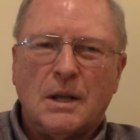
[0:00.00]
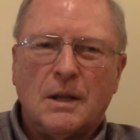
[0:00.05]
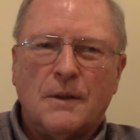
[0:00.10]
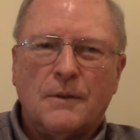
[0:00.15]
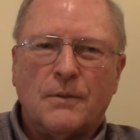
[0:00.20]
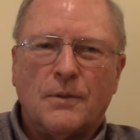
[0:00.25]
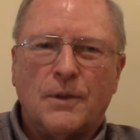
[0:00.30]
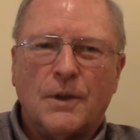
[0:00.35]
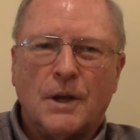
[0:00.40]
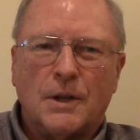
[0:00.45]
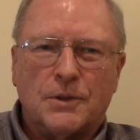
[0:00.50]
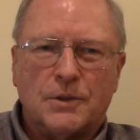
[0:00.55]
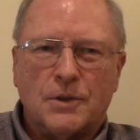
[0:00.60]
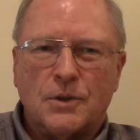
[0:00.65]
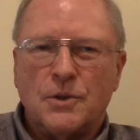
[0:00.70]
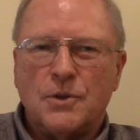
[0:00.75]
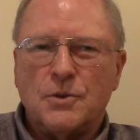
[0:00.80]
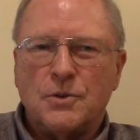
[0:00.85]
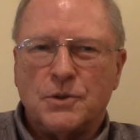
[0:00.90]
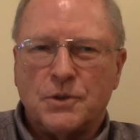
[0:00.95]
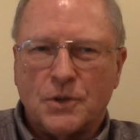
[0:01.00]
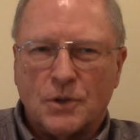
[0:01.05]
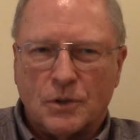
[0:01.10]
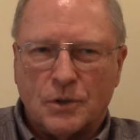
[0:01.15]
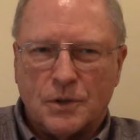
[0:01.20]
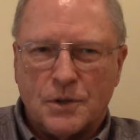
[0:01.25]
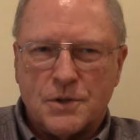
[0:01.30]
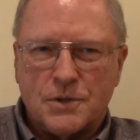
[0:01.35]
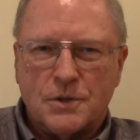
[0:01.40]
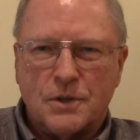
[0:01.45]
the
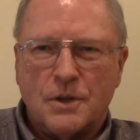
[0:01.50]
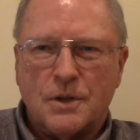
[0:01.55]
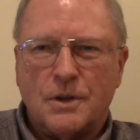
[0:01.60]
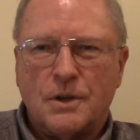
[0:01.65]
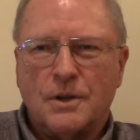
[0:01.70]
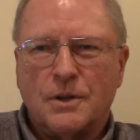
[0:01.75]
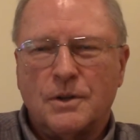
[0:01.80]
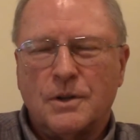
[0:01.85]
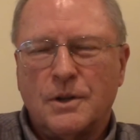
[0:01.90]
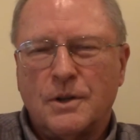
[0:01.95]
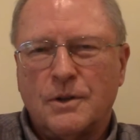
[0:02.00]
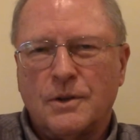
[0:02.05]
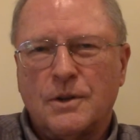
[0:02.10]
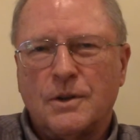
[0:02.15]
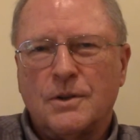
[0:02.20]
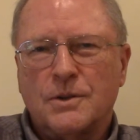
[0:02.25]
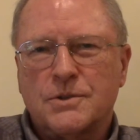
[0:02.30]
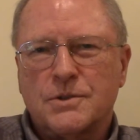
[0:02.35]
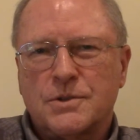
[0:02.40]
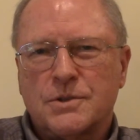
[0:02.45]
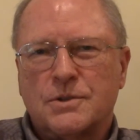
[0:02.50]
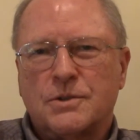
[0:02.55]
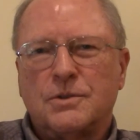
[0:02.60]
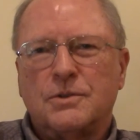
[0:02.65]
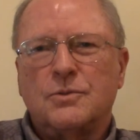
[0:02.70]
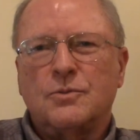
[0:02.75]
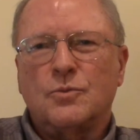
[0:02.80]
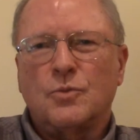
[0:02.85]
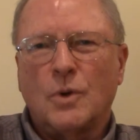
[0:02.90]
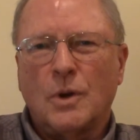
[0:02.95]
utilities need. It's
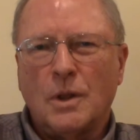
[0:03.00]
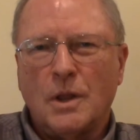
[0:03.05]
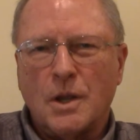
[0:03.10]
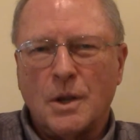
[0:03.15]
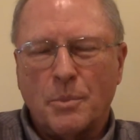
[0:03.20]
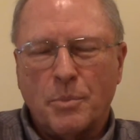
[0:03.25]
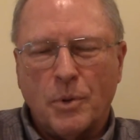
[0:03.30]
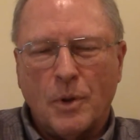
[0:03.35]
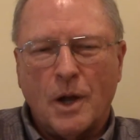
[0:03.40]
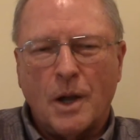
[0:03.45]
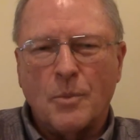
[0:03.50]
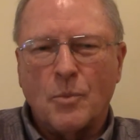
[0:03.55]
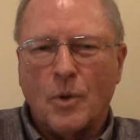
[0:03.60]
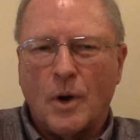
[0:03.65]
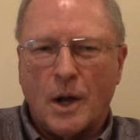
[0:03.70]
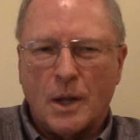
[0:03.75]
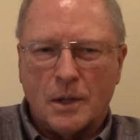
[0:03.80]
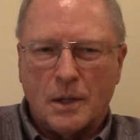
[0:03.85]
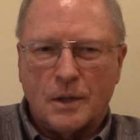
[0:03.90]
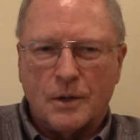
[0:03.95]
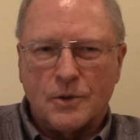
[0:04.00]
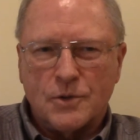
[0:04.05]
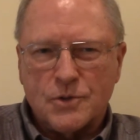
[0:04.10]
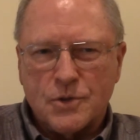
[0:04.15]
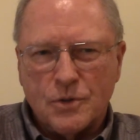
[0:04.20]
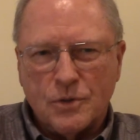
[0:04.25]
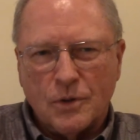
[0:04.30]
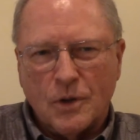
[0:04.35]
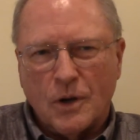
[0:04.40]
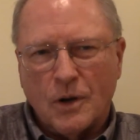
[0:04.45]
to really apply modeling, as
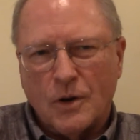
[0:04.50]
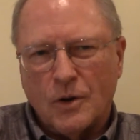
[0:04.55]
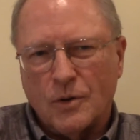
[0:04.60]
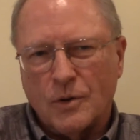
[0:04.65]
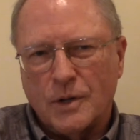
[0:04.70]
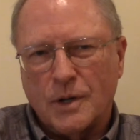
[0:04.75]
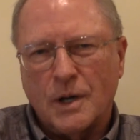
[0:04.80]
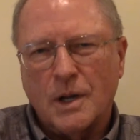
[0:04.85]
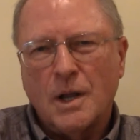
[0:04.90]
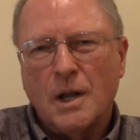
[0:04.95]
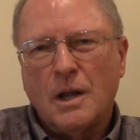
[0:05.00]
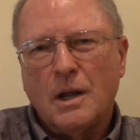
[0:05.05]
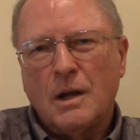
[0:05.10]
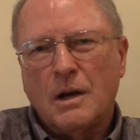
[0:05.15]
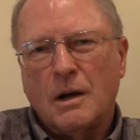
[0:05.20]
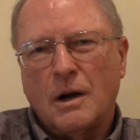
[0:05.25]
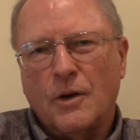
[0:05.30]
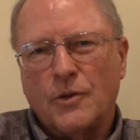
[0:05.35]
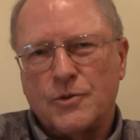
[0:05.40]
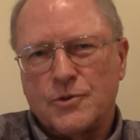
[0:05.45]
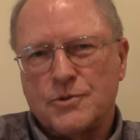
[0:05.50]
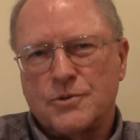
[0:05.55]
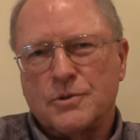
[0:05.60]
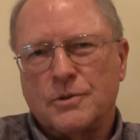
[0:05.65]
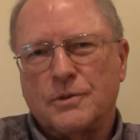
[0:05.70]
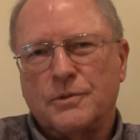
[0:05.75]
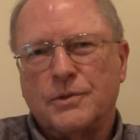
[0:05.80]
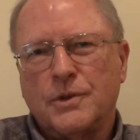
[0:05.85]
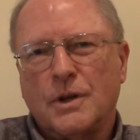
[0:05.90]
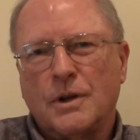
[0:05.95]
you know, and others who
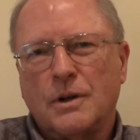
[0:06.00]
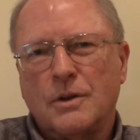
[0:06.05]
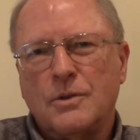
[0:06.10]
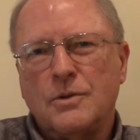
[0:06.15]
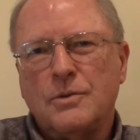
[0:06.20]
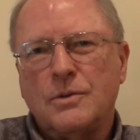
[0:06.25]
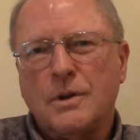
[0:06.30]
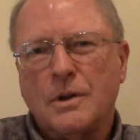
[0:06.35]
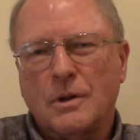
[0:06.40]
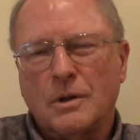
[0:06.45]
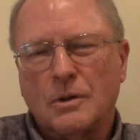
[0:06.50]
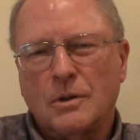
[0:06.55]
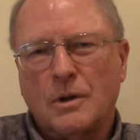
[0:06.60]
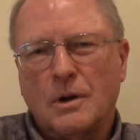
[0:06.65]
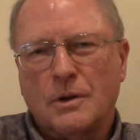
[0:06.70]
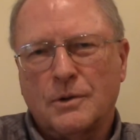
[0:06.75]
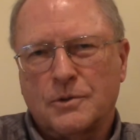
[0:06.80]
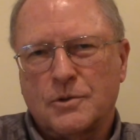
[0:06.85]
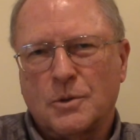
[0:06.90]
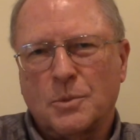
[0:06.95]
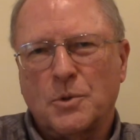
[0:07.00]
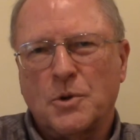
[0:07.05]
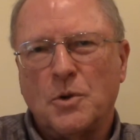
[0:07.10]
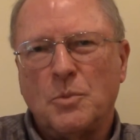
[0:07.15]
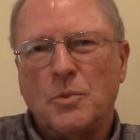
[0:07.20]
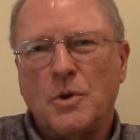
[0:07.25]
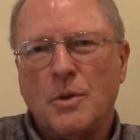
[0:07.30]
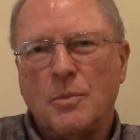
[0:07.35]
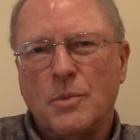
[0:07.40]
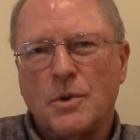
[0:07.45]
have done it. You need a long-term
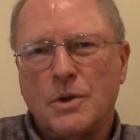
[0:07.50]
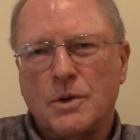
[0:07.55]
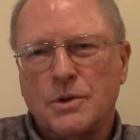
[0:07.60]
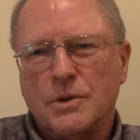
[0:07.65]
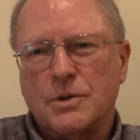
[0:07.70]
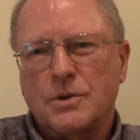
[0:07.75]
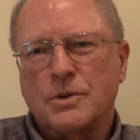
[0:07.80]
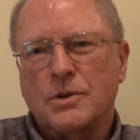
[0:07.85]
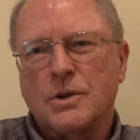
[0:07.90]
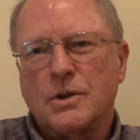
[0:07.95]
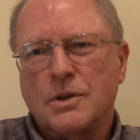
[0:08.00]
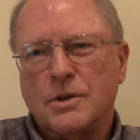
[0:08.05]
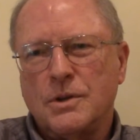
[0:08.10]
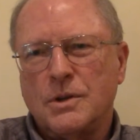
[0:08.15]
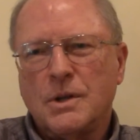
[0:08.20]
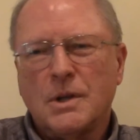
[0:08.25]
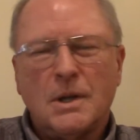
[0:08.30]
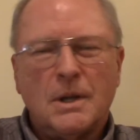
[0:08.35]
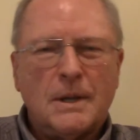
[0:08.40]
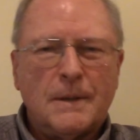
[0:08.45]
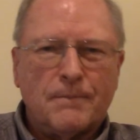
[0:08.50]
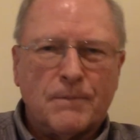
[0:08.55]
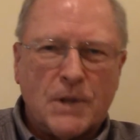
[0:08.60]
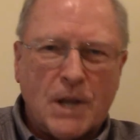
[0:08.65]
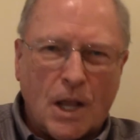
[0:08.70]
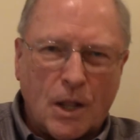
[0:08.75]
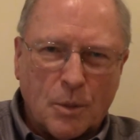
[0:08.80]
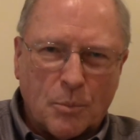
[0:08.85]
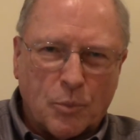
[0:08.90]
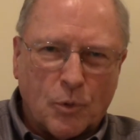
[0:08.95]
commitment, and you need
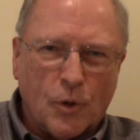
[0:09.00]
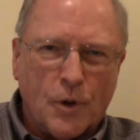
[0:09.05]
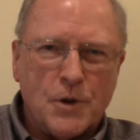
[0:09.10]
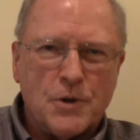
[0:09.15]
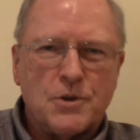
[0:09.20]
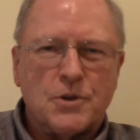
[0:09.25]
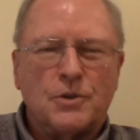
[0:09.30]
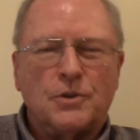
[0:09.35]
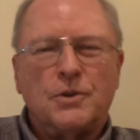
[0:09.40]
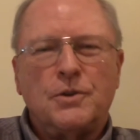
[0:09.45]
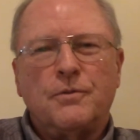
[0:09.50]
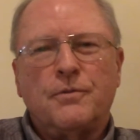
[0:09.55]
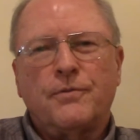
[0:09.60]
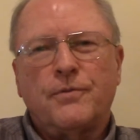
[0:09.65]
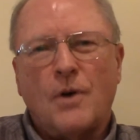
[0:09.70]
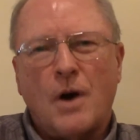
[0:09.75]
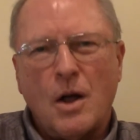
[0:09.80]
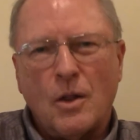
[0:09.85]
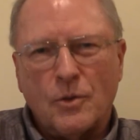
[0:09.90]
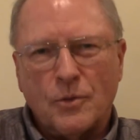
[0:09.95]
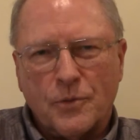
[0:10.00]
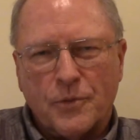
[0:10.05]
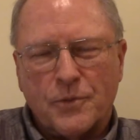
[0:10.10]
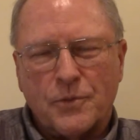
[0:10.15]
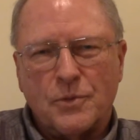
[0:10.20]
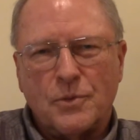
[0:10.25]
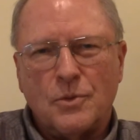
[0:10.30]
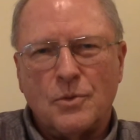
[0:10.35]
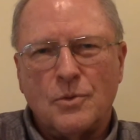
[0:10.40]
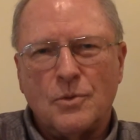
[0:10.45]
calibration, you need
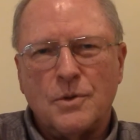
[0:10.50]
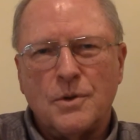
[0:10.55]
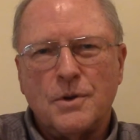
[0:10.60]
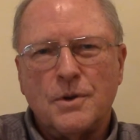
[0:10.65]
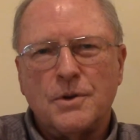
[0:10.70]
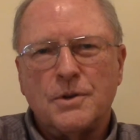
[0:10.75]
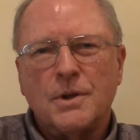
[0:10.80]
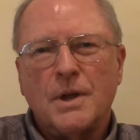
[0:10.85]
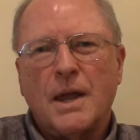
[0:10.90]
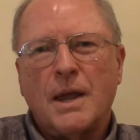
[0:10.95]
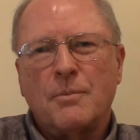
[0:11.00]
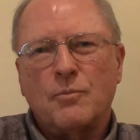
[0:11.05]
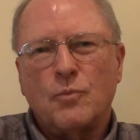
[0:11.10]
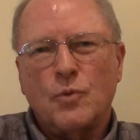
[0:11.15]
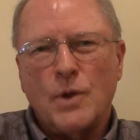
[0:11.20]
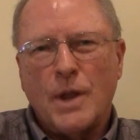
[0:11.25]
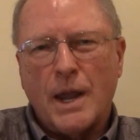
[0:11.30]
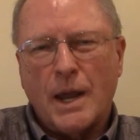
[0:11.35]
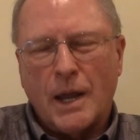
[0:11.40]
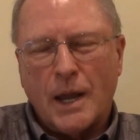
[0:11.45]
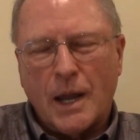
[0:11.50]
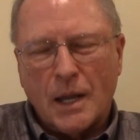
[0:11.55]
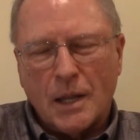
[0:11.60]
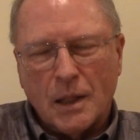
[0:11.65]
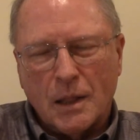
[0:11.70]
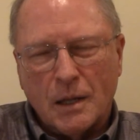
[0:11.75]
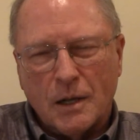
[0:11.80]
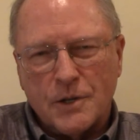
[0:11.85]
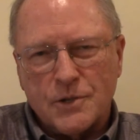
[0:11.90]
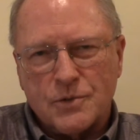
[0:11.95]
follow-through, you need to
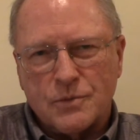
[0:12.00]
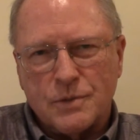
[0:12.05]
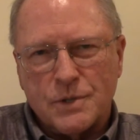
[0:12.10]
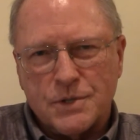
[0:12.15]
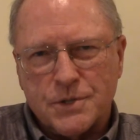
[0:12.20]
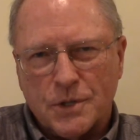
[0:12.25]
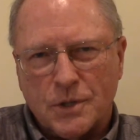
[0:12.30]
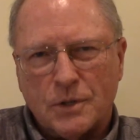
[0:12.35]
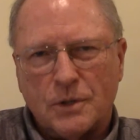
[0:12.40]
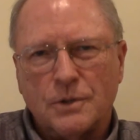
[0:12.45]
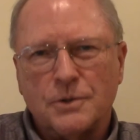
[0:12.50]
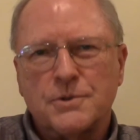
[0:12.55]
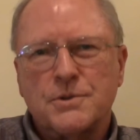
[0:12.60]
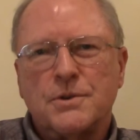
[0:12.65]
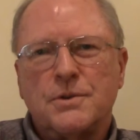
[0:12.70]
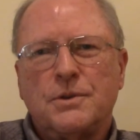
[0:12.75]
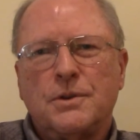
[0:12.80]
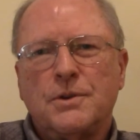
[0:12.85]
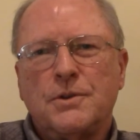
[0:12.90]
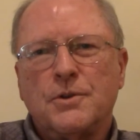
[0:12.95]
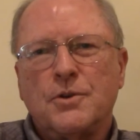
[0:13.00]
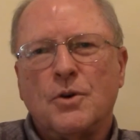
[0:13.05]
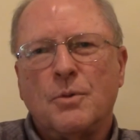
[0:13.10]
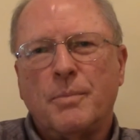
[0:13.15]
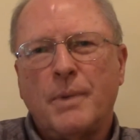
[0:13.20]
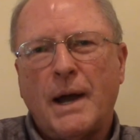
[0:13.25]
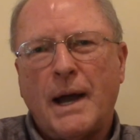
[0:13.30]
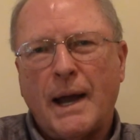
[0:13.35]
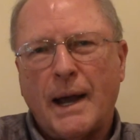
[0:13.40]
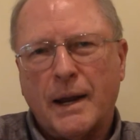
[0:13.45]
analyze results, you need to go
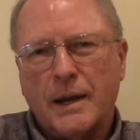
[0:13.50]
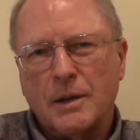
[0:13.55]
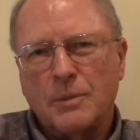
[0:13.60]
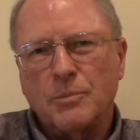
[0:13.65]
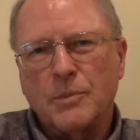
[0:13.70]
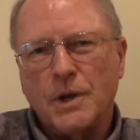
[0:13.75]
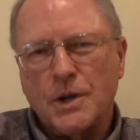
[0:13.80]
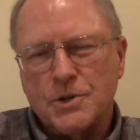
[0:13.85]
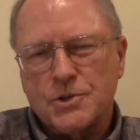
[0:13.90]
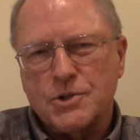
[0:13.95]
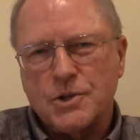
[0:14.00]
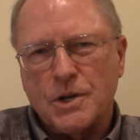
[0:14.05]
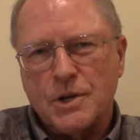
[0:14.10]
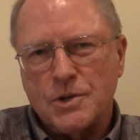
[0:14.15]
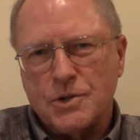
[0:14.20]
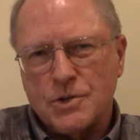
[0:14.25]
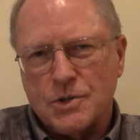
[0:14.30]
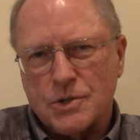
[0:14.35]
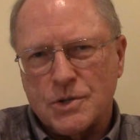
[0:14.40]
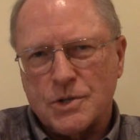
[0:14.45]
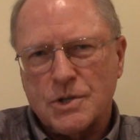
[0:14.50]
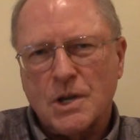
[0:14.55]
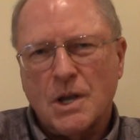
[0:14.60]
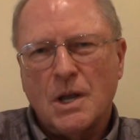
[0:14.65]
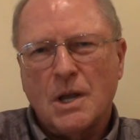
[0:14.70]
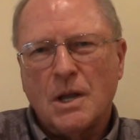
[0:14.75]
back and make changes.